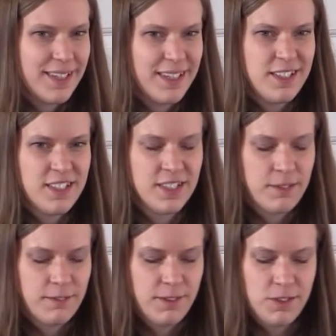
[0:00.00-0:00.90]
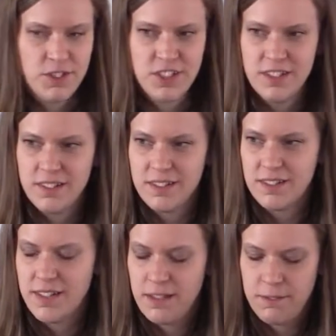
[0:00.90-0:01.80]
into confusion
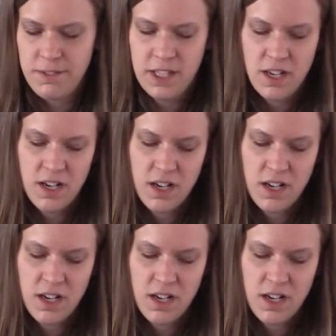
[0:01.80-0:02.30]
and fear,